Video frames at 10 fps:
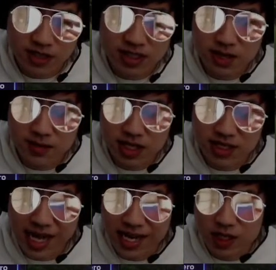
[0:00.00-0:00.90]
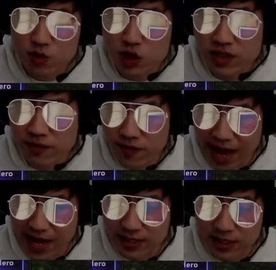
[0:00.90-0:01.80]
you can see I'm attacking really
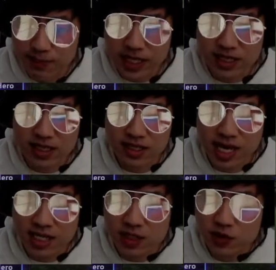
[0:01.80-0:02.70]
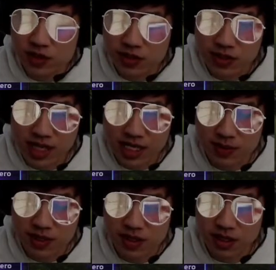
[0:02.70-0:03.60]
fast. Basic attacks increase your attack
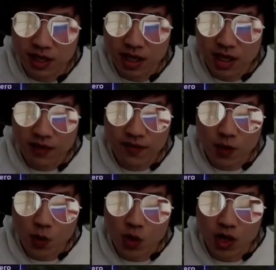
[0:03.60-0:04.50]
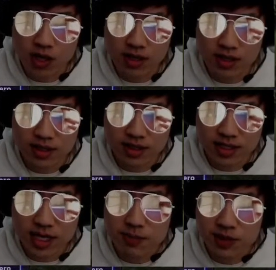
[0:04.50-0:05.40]
speed for
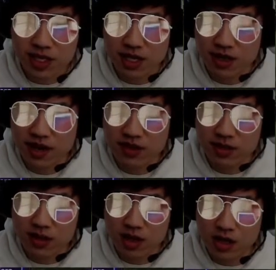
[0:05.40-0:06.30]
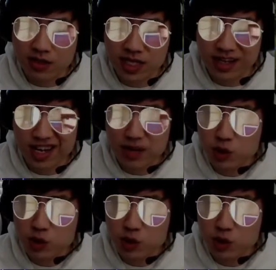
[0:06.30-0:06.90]
10% every auto attack, up